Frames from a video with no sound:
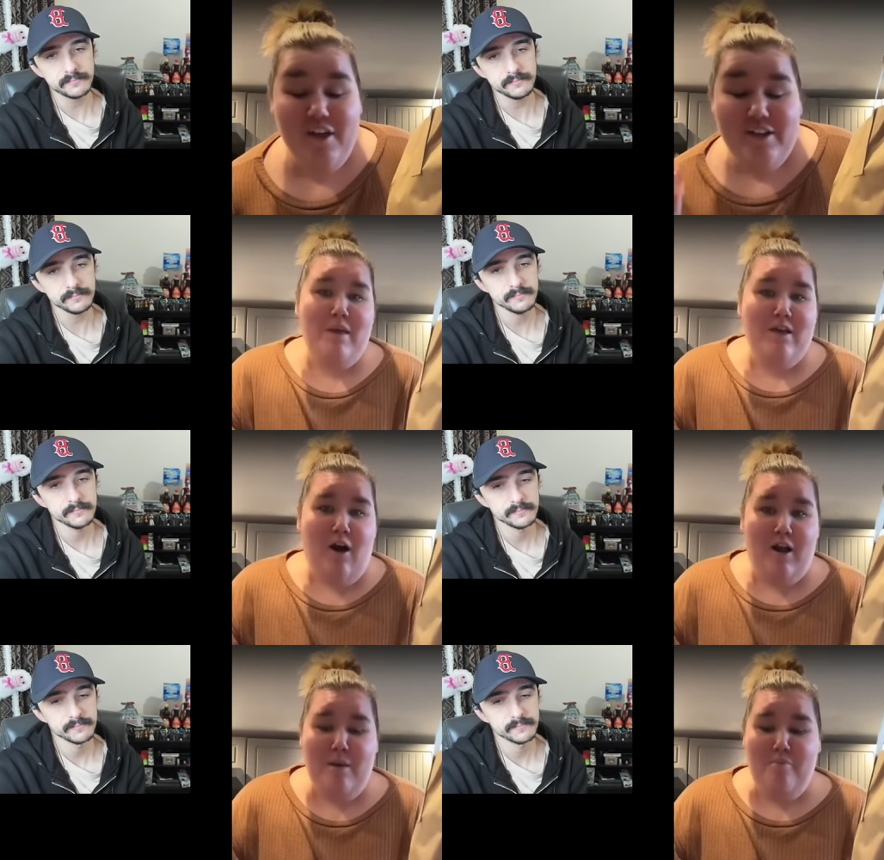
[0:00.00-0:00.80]
Speaker 1: so I went
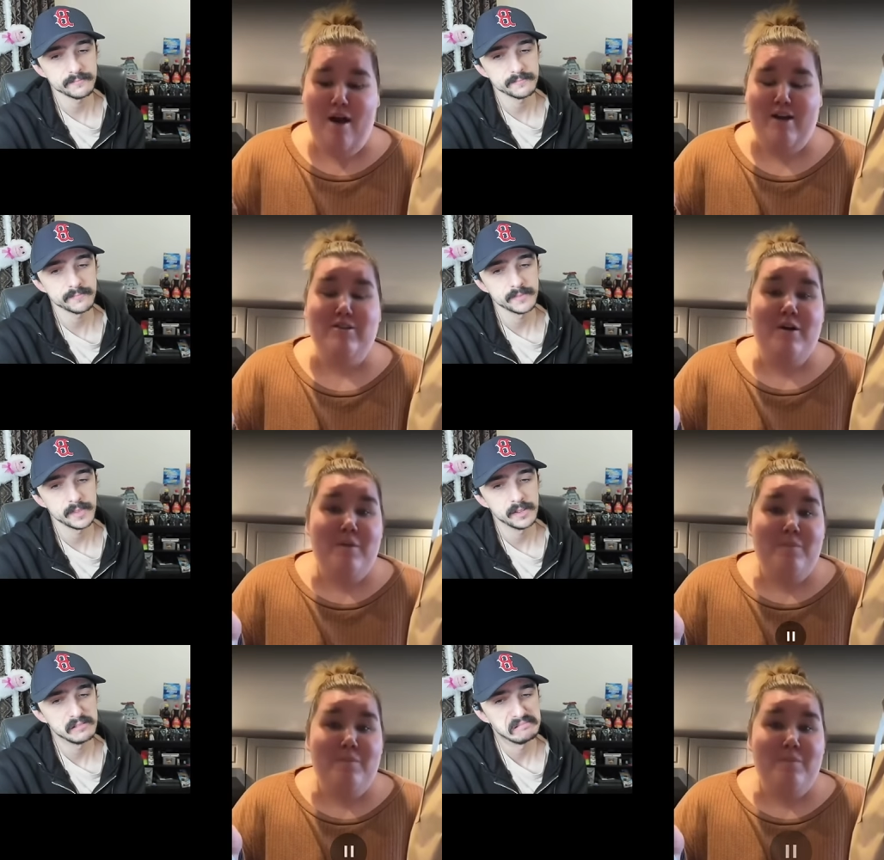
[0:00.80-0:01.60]
with my usual,
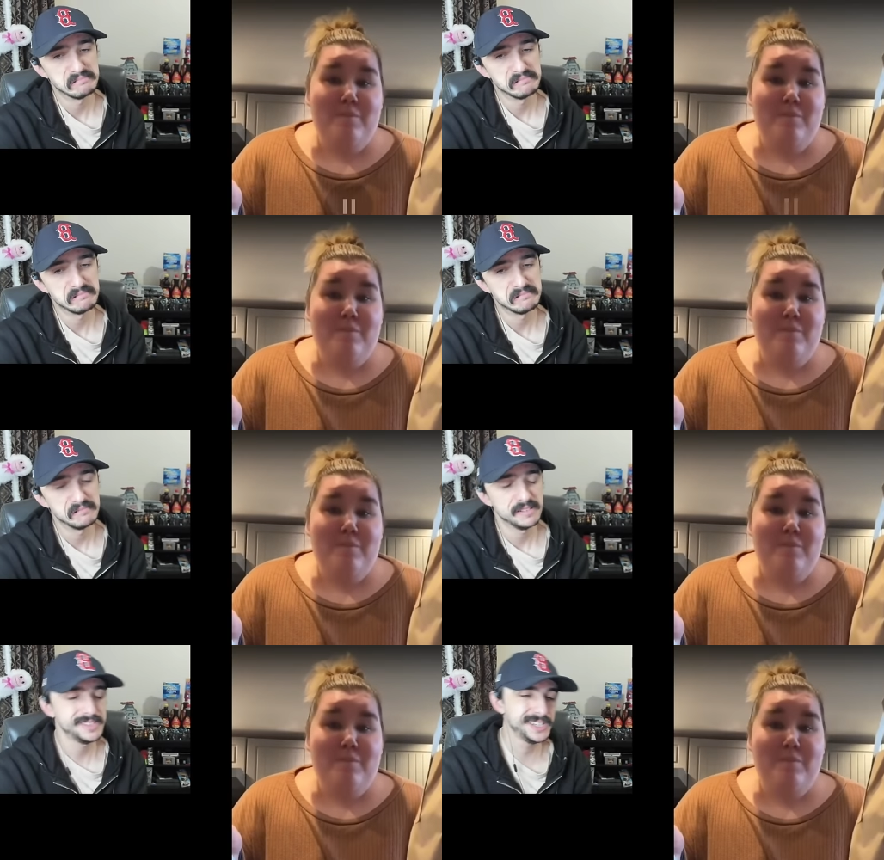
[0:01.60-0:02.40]
but I
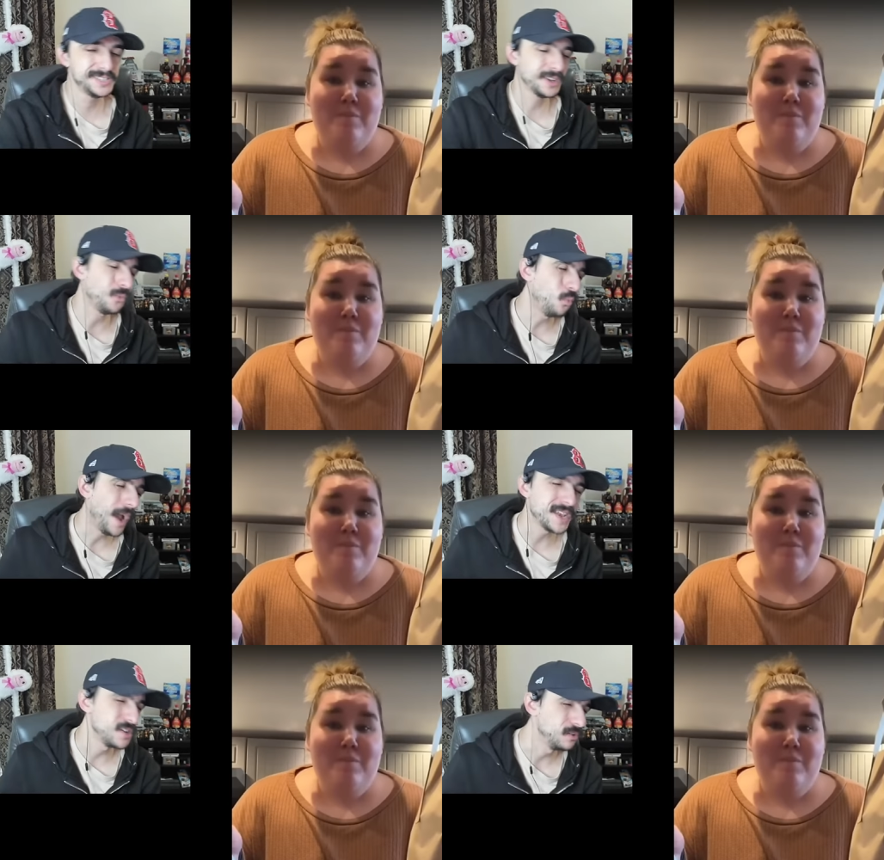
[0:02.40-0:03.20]
Speaker 2: it's just like
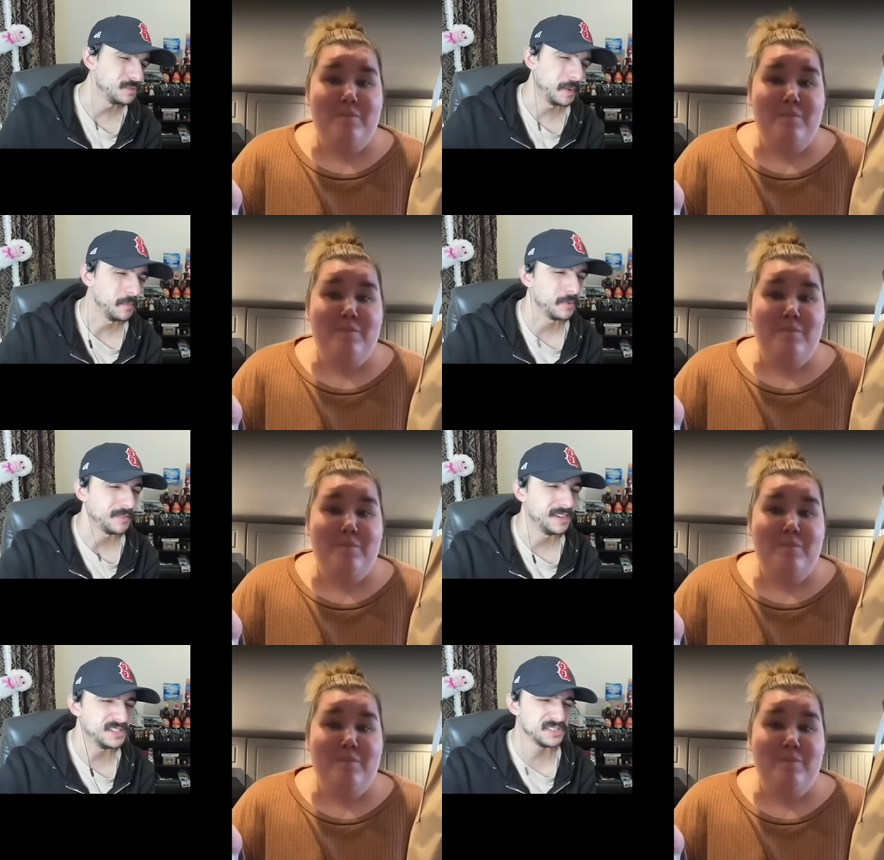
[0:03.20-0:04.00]
wet newspaper.
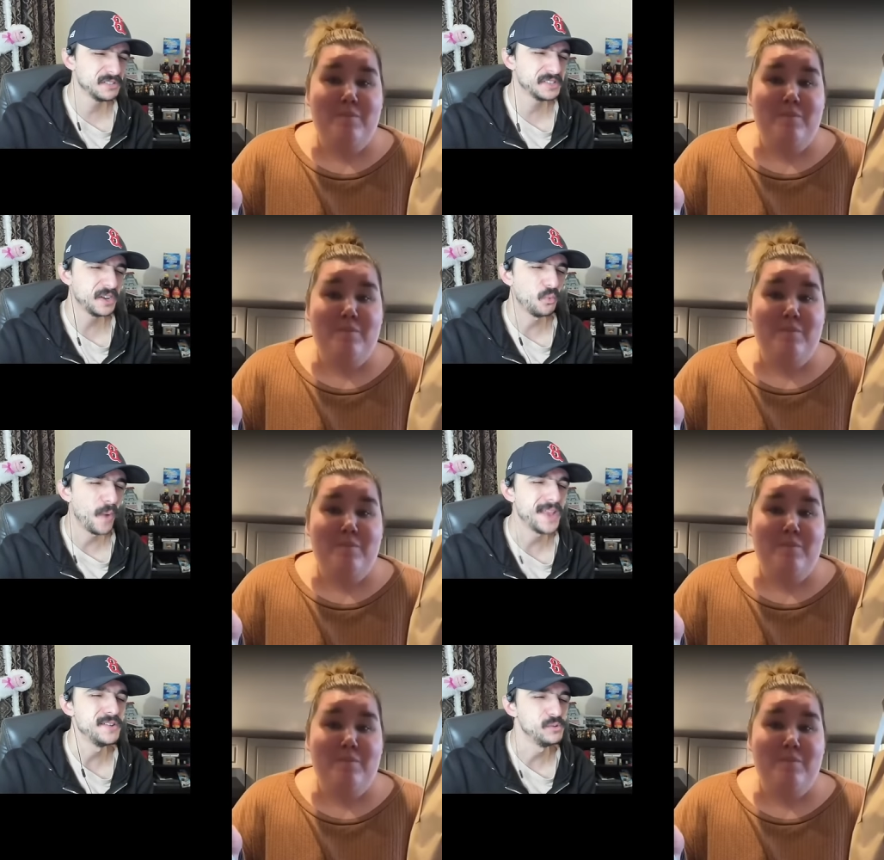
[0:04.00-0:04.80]
It just looks like
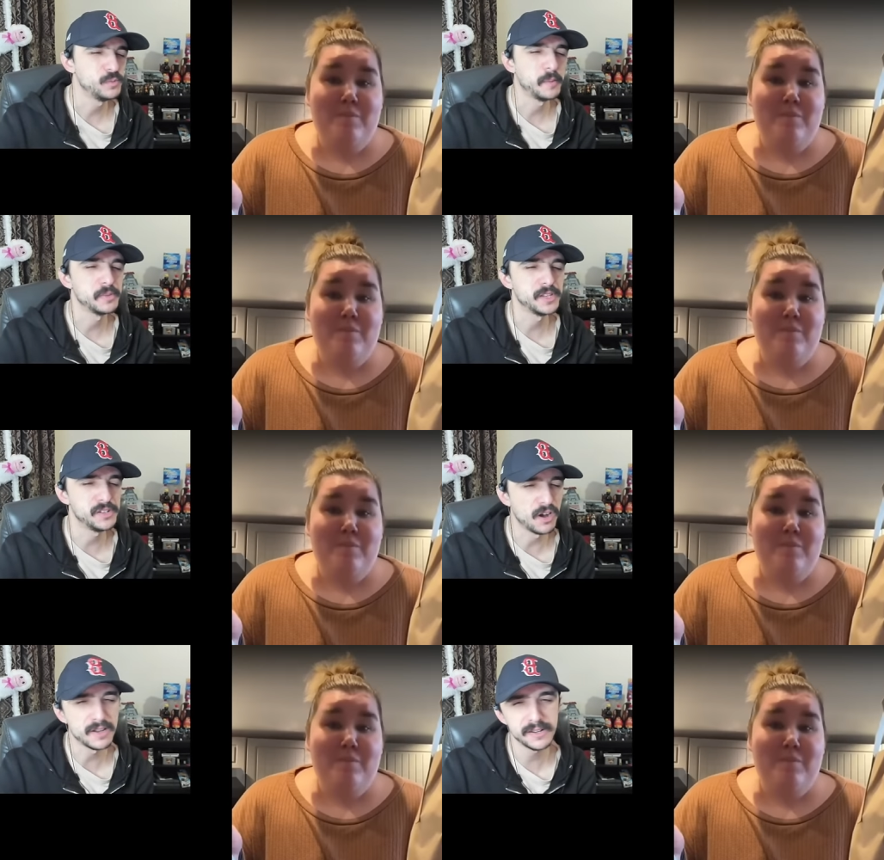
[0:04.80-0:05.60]
wet newspaper. The
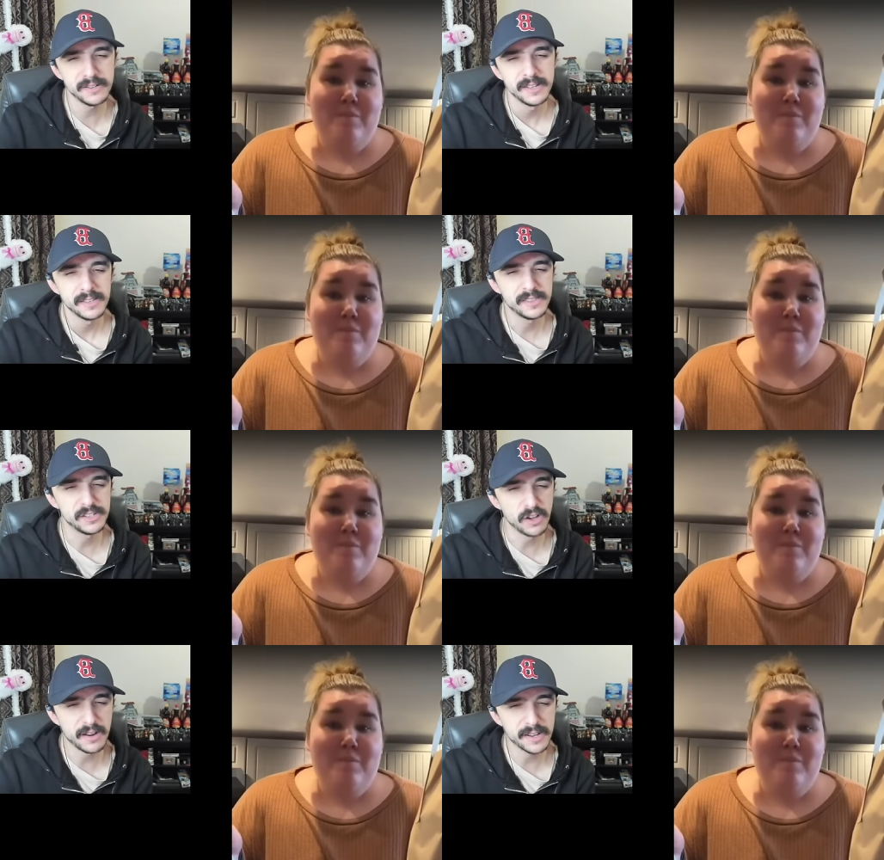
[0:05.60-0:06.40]
doner, the
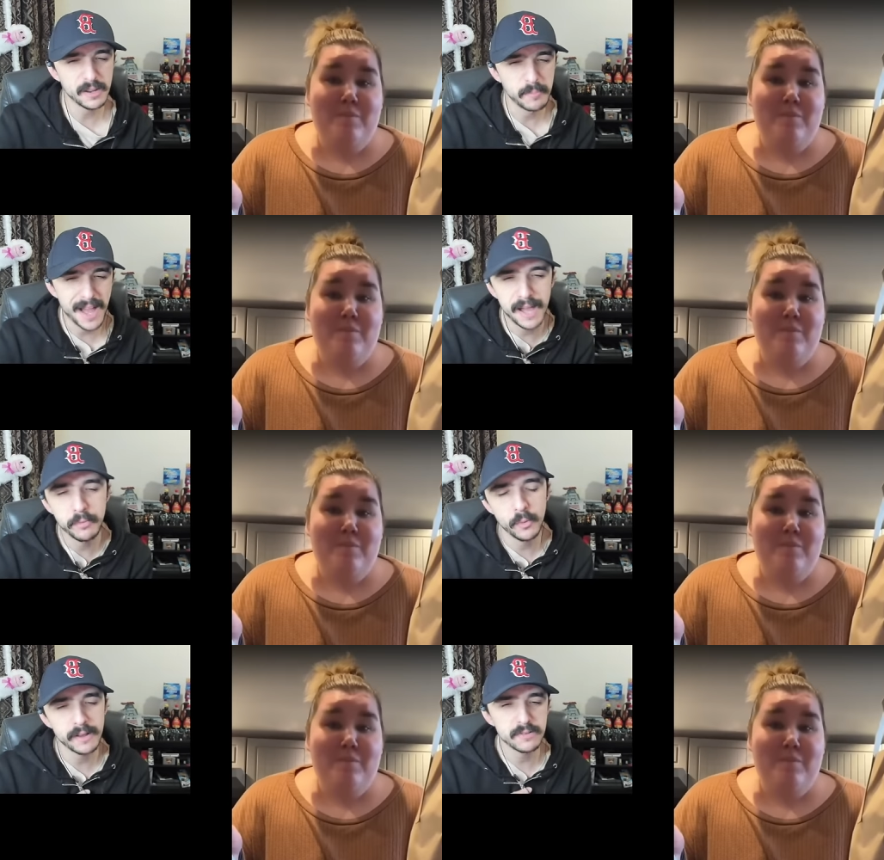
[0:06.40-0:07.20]
doner kebab
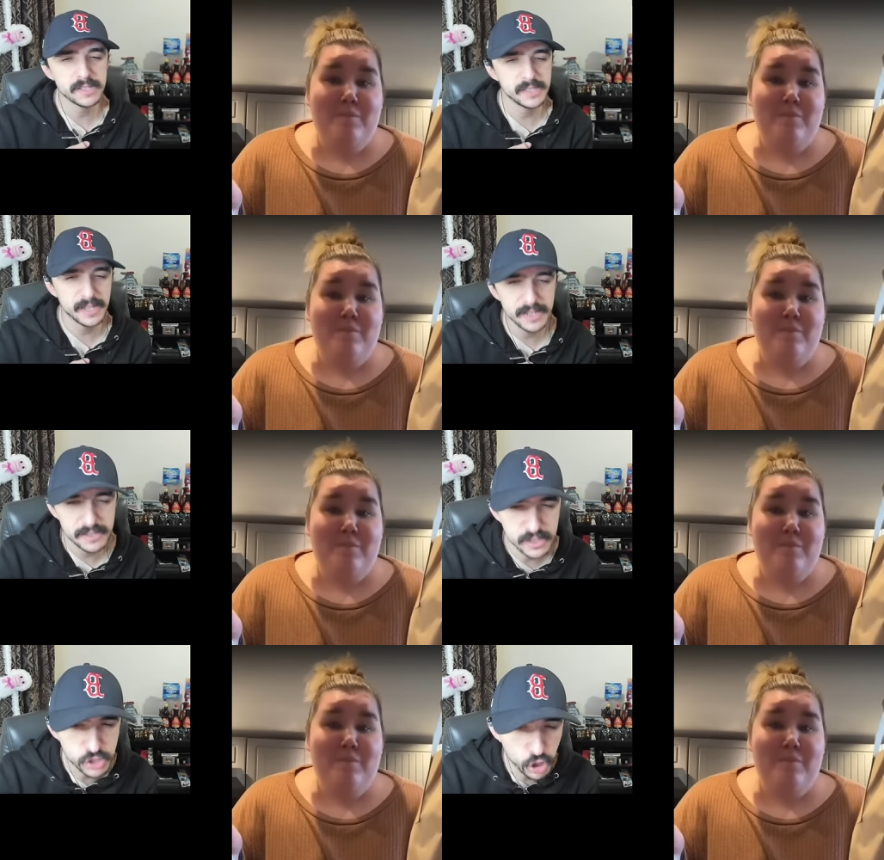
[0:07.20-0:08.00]
or whatever this thing is, the do,